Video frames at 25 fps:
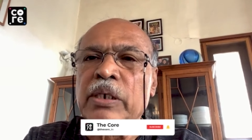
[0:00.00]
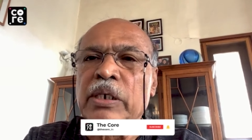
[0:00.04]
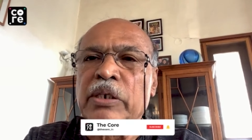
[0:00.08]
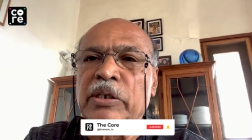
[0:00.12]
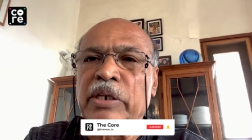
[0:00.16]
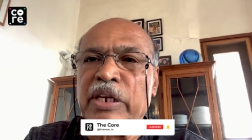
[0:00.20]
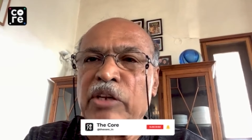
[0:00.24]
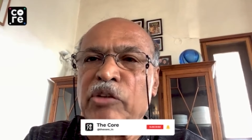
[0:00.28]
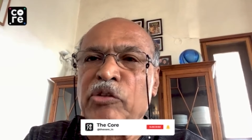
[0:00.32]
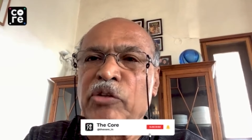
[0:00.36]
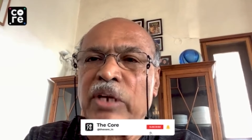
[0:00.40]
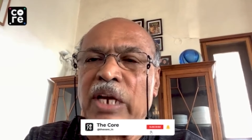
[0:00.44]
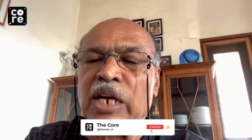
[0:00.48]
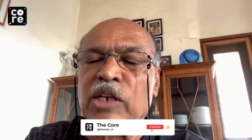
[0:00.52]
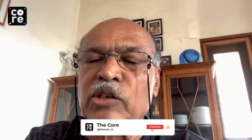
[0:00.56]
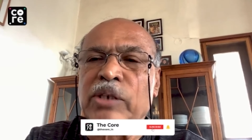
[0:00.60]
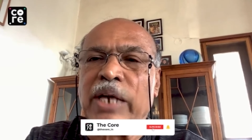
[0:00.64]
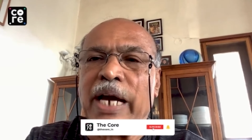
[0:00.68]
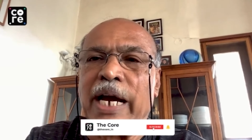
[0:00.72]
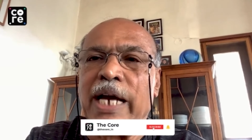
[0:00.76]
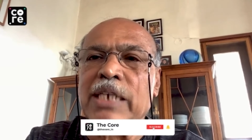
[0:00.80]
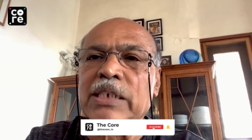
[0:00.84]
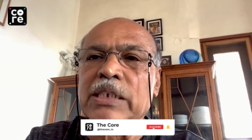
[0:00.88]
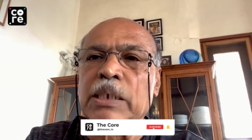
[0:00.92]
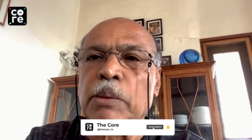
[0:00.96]
T C S
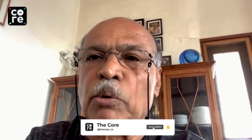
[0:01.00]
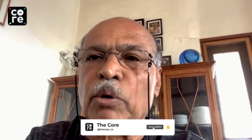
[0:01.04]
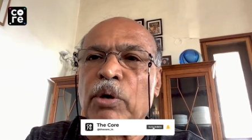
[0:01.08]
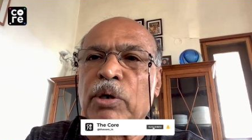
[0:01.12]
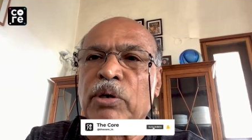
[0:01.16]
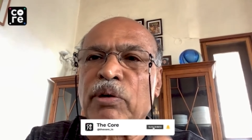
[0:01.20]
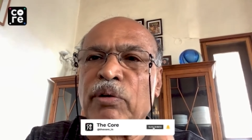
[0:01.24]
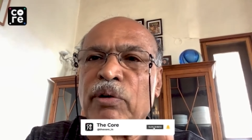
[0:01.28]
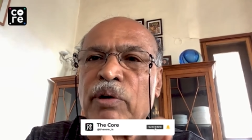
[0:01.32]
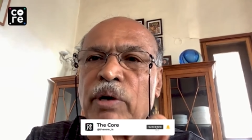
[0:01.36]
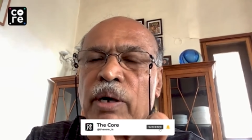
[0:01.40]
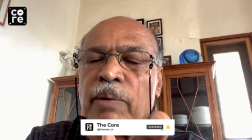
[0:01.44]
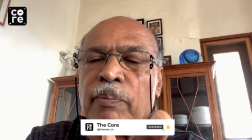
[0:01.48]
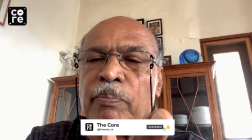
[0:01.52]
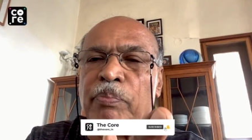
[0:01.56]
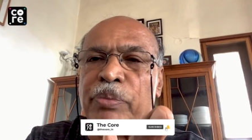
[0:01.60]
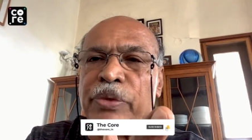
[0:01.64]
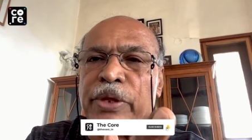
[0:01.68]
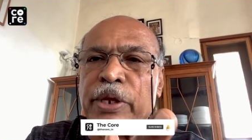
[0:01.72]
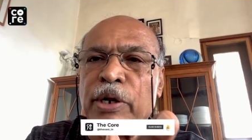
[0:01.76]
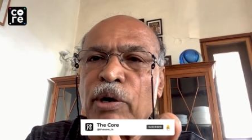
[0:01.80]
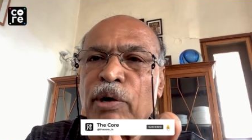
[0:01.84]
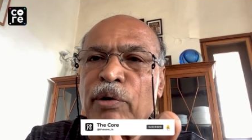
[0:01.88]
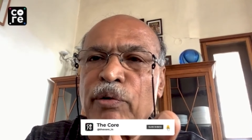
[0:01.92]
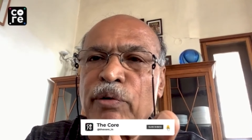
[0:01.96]
hires about,
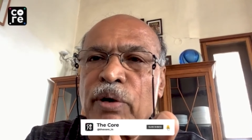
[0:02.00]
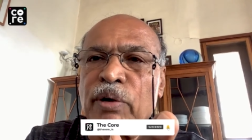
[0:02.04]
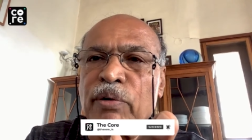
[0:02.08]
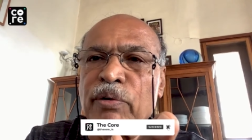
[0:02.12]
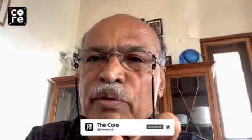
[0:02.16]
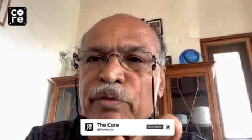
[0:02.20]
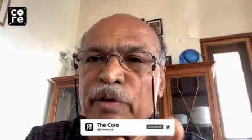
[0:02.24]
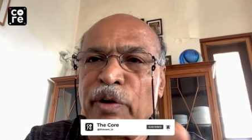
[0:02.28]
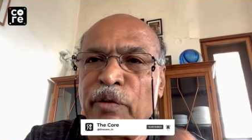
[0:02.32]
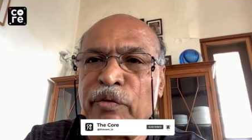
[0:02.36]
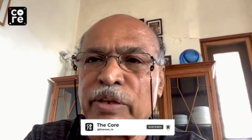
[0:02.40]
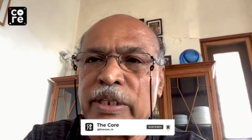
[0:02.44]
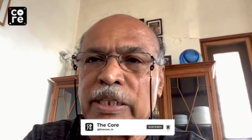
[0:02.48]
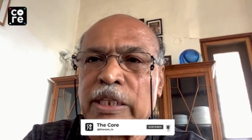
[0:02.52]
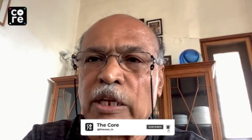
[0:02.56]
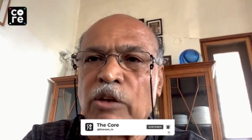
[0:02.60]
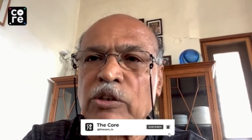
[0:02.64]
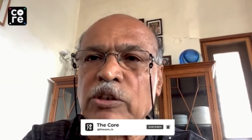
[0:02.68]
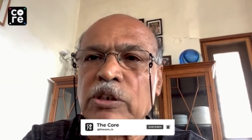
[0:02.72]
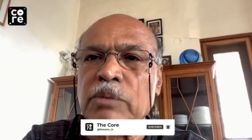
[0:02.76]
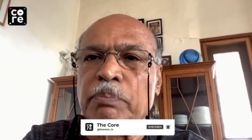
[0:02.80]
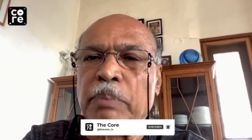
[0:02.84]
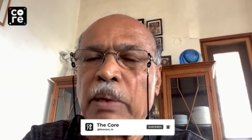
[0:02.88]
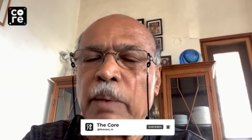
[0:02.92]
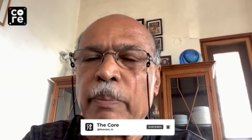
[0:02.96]
you know, fifty
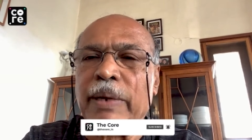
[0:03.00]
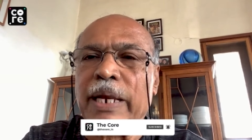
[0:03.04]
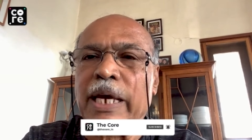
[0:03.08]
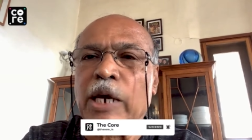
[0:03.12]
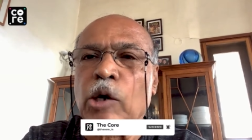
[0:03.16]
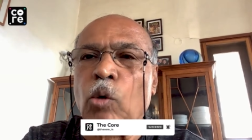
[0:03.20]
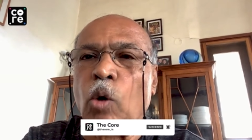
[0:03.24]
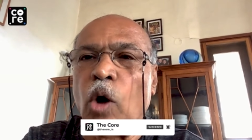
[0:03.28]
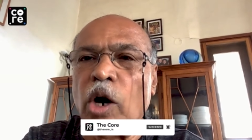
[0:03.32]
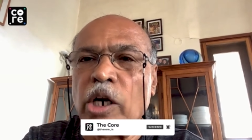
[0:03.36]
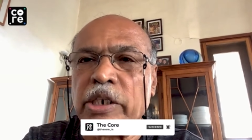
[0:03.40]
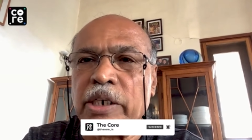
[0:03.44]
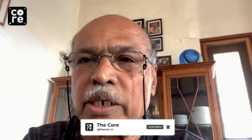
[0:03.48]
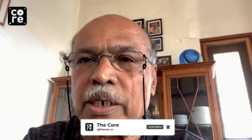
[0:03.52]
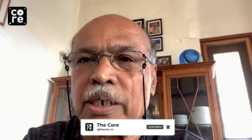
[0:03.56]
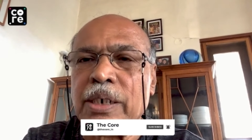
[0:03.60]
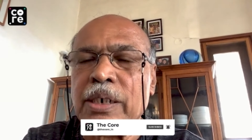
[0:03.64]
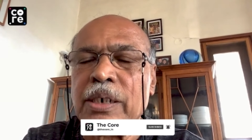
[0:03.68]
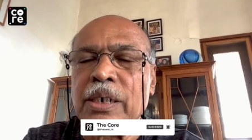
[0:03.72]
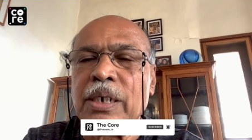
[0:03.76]
thousand people a quarter.